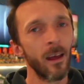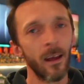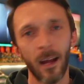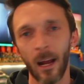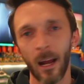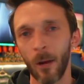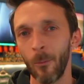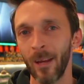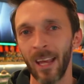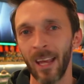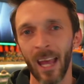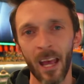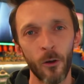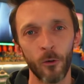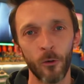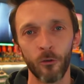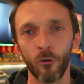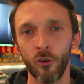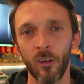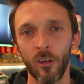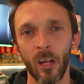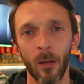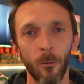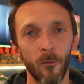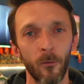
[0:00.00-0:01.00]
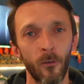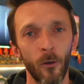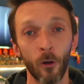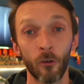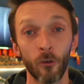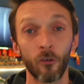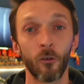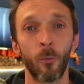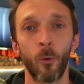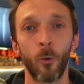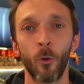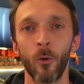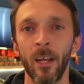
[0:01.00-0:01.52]
And we cannot do that without your
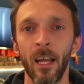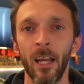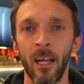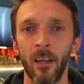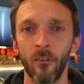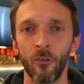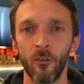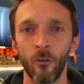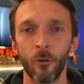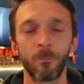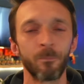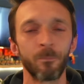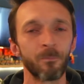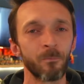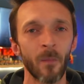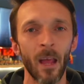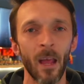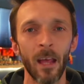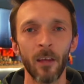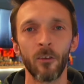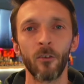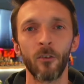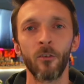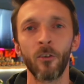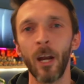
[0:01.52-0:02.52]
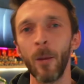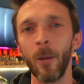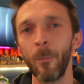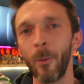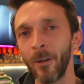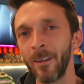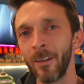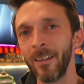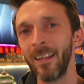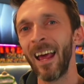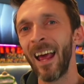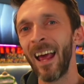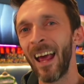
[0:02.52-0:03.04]
support, guys. So hit the subscribe
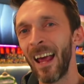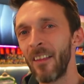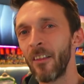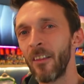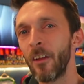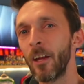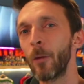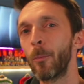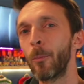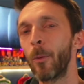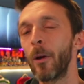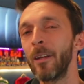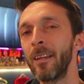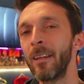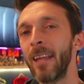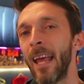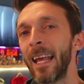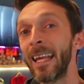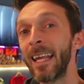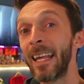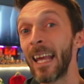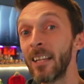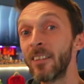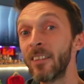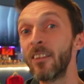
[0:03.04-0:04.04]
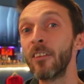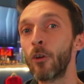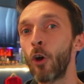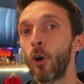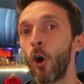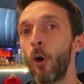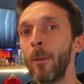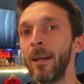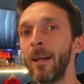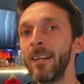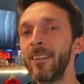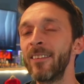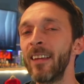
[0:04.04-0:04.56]
button, hit the like button, and get into the
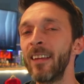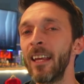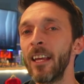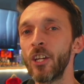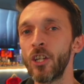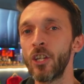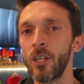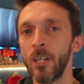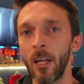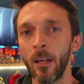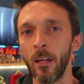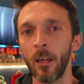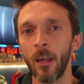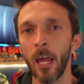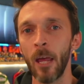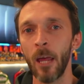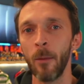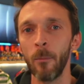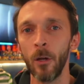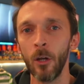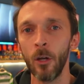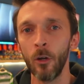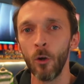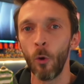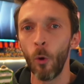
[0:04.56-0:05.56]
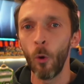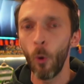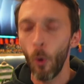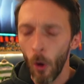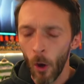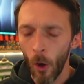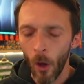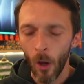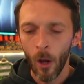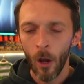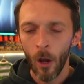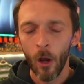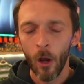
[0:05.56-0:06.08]
comment section and let me know
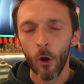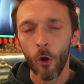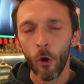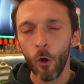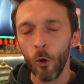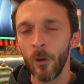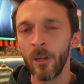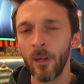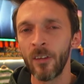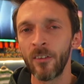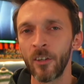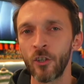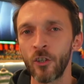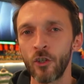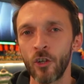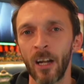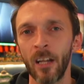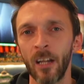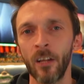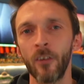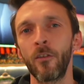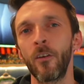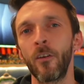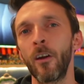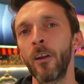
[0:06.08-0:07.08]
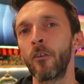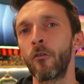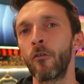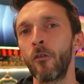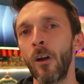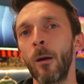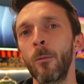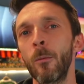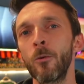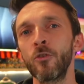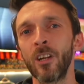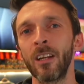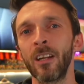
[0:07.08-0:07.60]
who is the transfer that
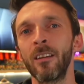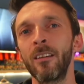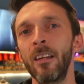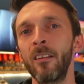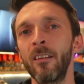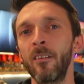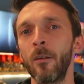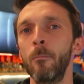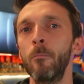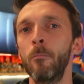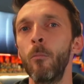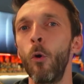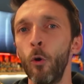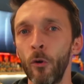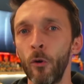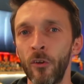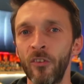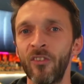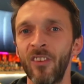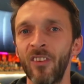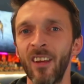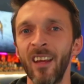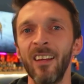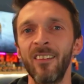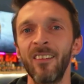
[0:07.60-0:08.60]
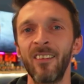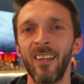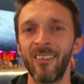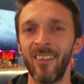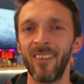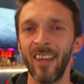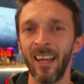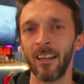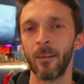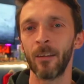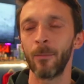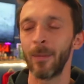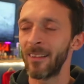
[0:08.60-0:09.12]
Real Madrid need the most to
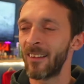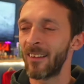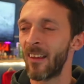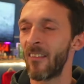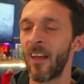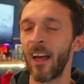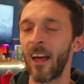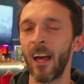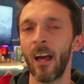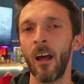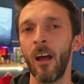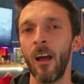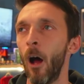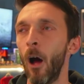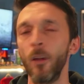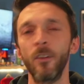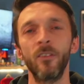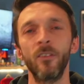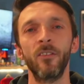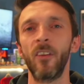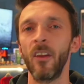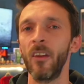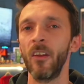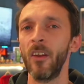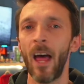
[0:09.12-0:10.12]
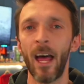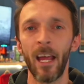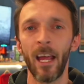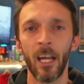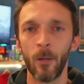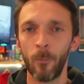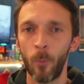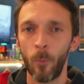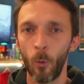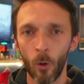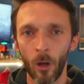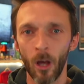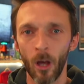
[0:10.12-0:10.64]
take them into that
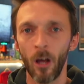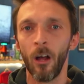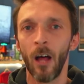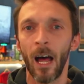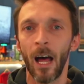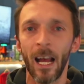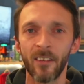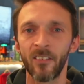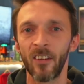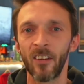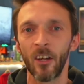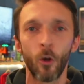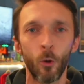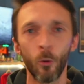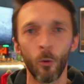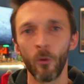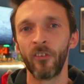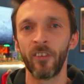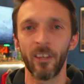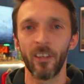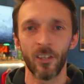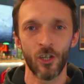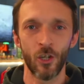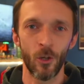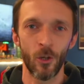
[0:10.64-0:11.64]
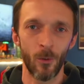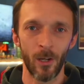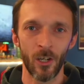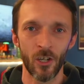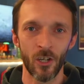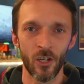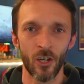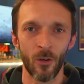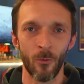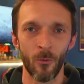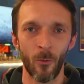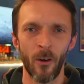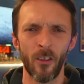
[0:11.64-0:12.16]
undeniable Galactico
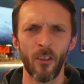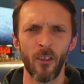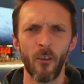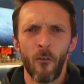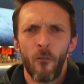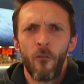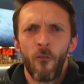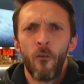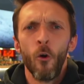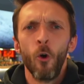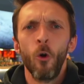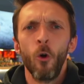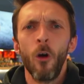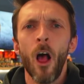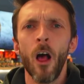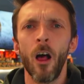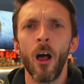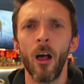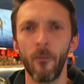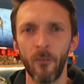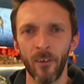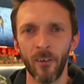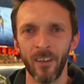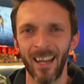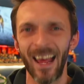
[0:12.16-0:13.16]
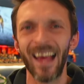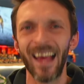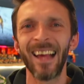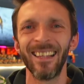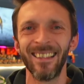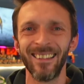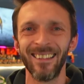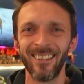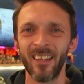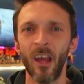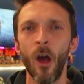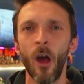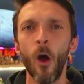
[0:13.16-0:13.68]
situation where the full 11
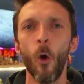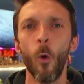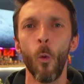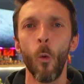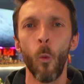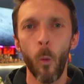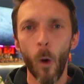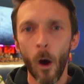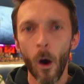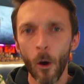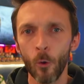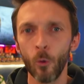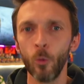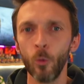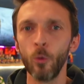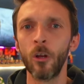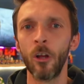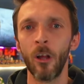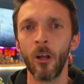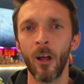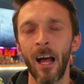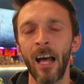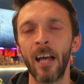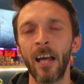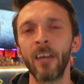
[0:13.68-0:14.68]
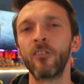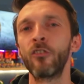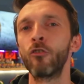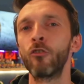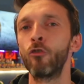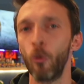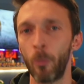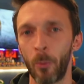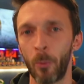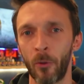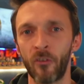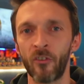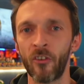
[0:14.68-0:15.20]
is world-class
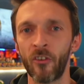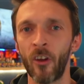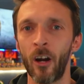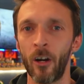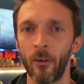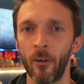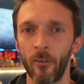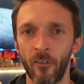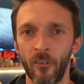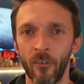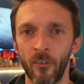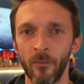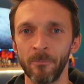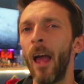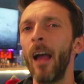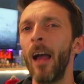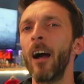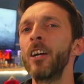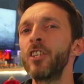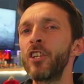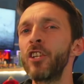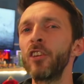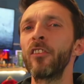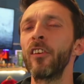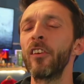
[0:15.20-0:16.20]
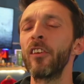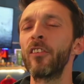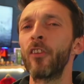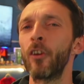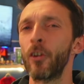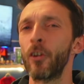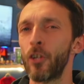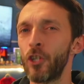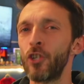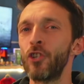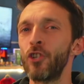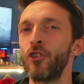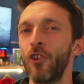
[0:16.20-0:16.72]
superstars. And let's just get stuck
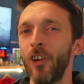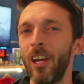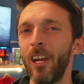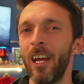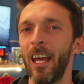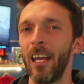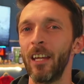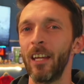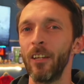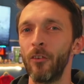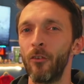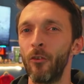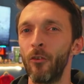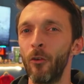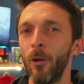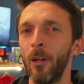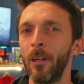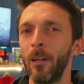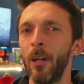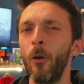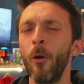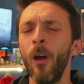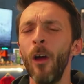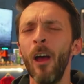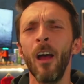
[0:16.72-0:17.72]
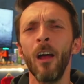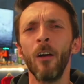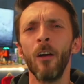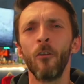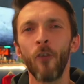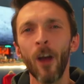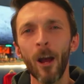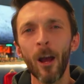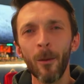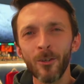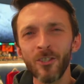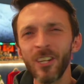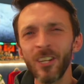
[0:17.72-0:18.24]
straight into it. Now,
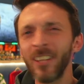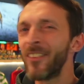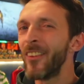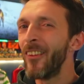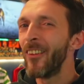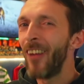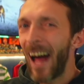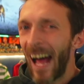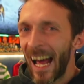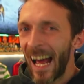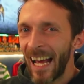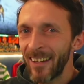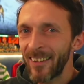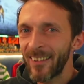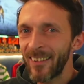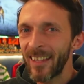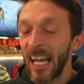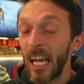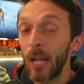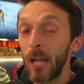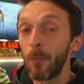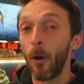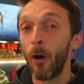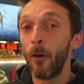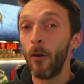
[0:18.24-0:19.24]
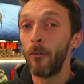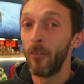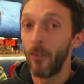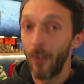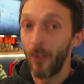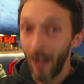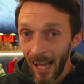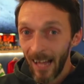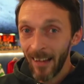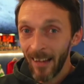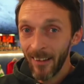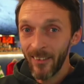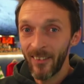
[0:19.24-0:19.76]
Real Madrid's last game of
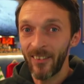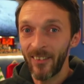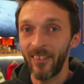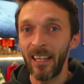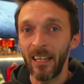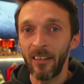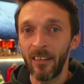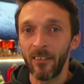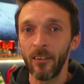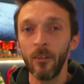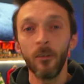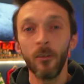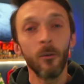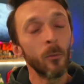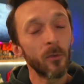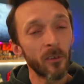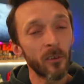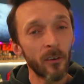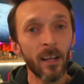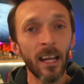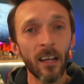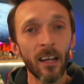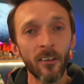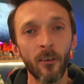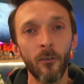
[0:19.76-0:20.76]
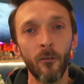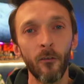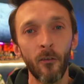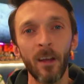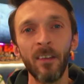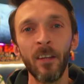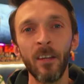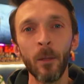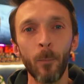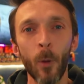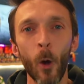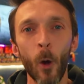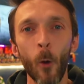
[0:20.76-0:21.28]
last season was against
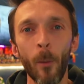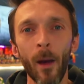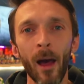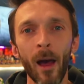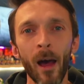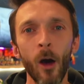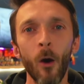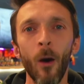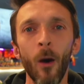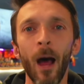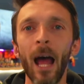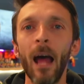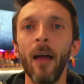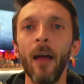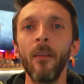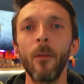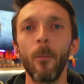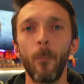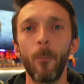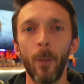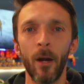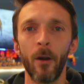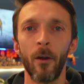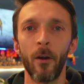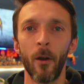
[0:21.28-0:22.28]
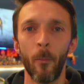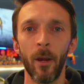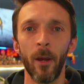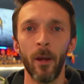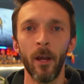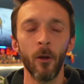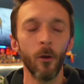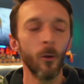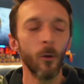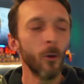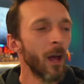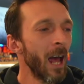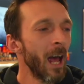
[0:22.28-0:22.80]
Athletic Bilbao at the
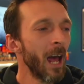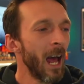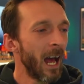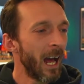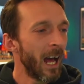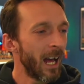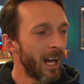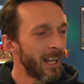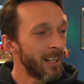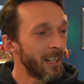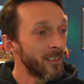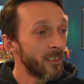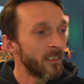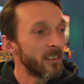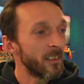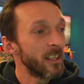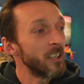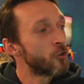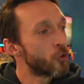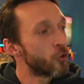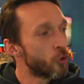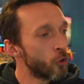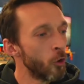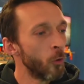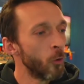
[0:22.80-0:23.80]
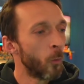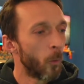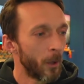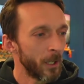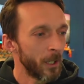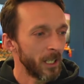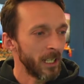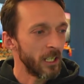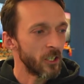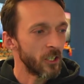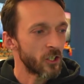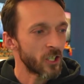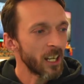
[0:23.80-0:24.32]
Bernabeu, and they drew 1
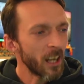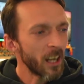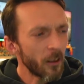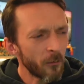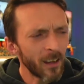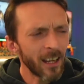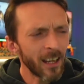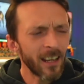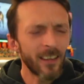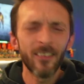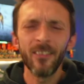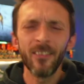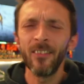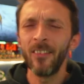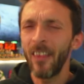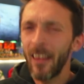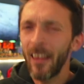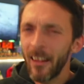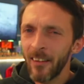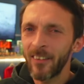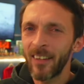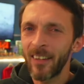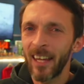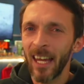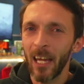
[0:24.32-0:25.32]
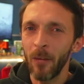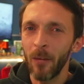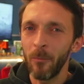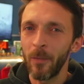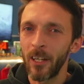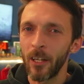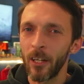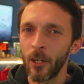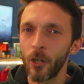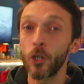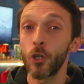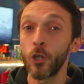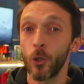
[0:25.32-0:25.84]
each. And I think this game
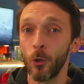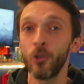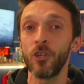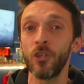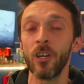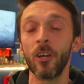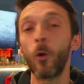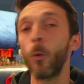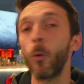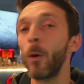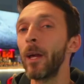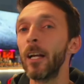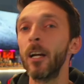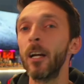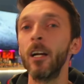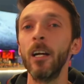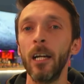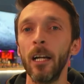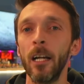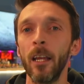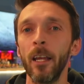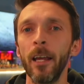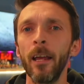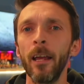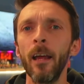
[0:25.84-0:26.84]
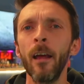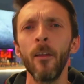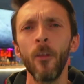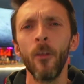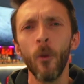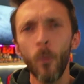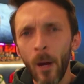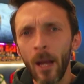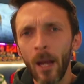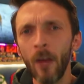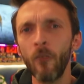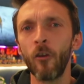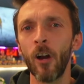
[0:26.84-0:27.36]
here shows you quite clearly the
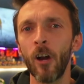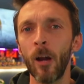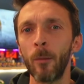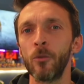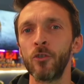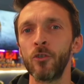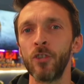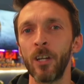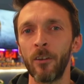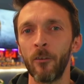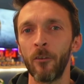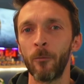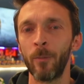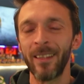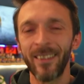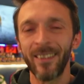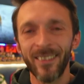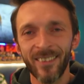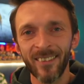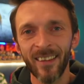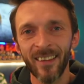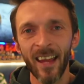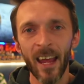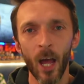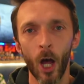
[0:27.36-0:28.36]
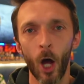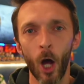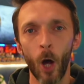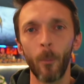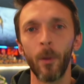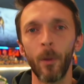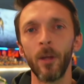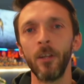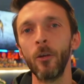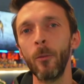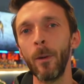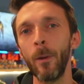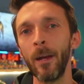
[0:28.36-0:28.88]
way Real Madrid have been set up
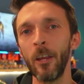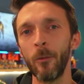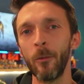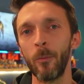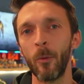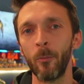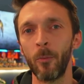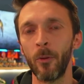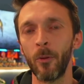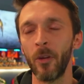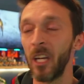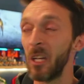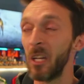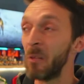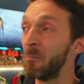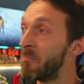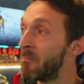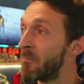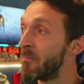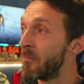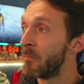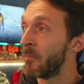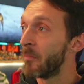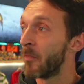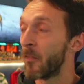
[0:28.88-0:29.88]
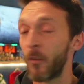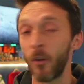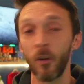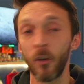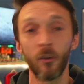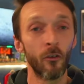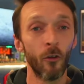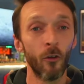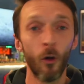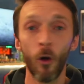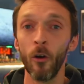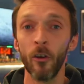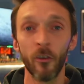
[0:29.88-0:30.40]
and the way they've been playing for as
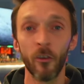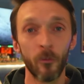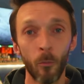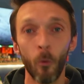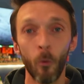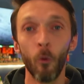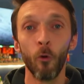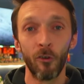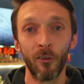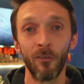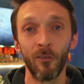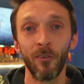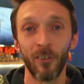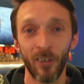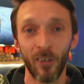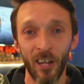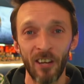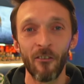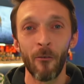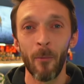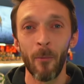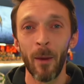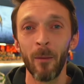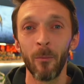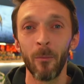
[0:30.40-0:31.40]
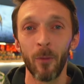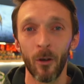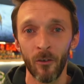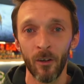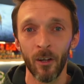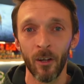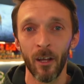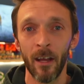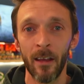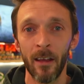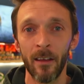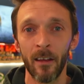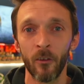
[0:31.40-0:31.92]
long as most of us can remember,
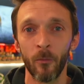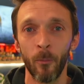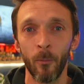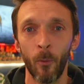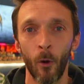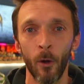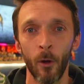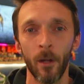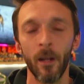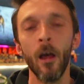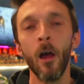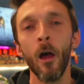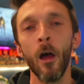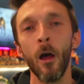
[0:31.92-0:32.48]
really, at this point.